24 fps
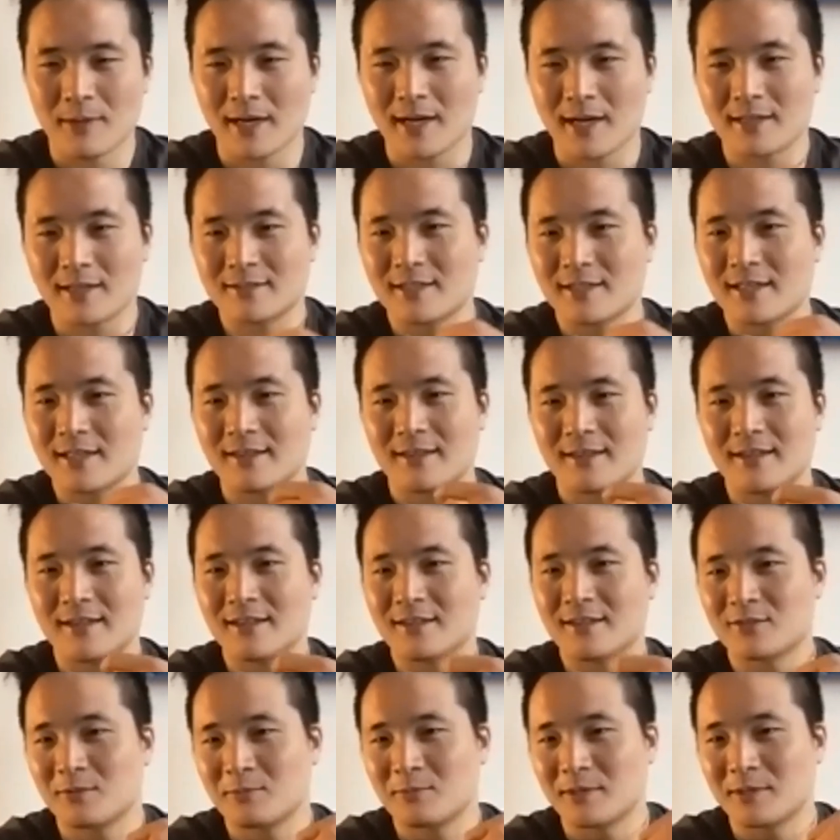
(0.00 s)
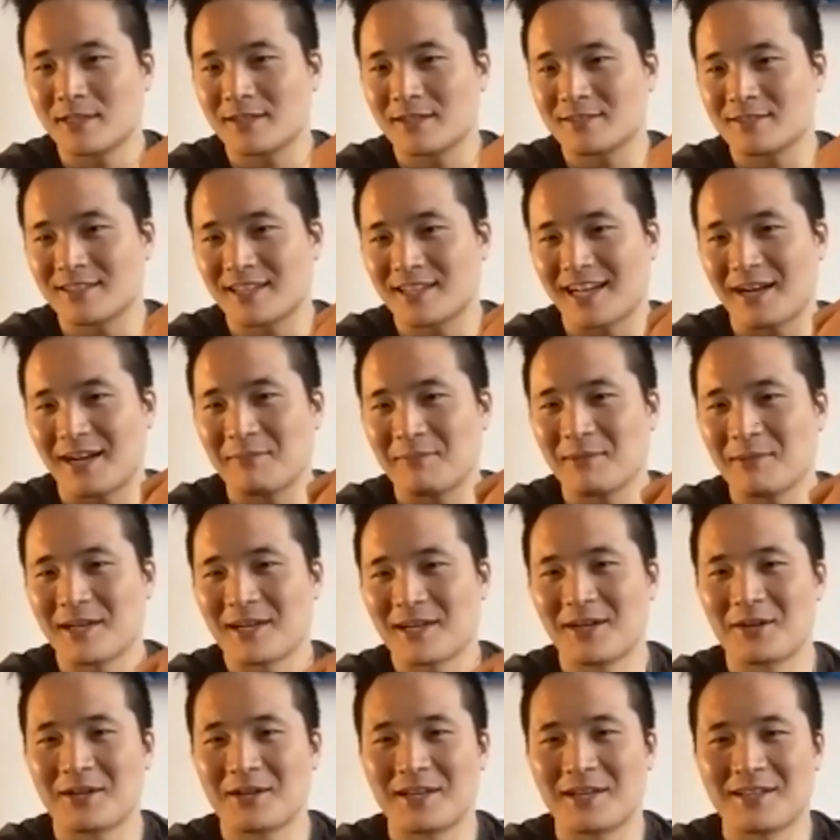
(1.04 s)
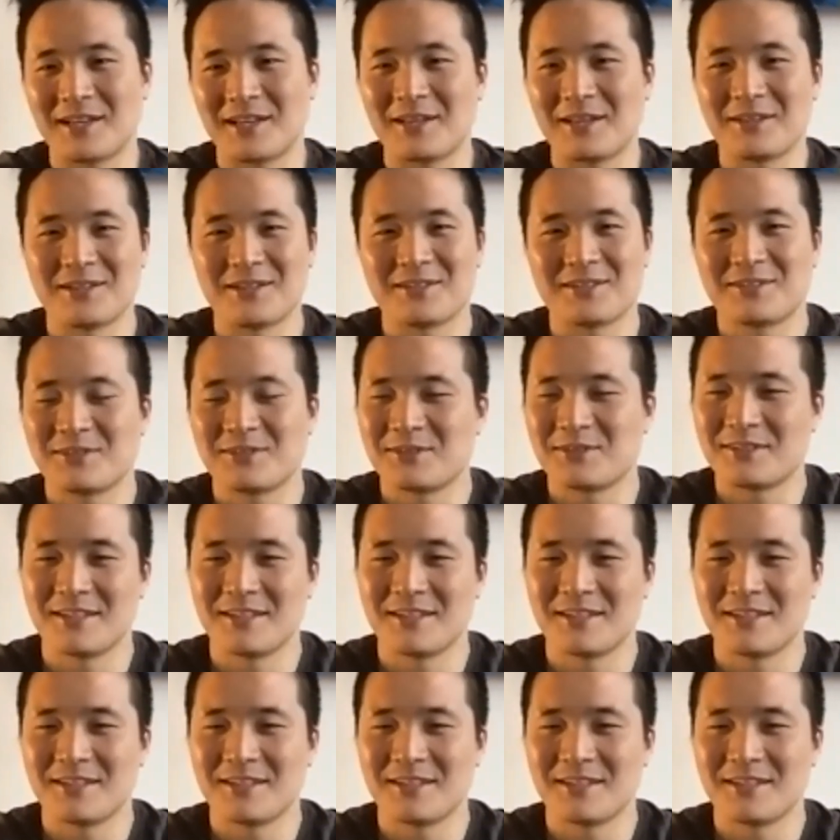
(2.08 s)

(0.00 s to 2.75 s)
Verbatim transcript: I got sent this because like, I'm like, okay, maybe this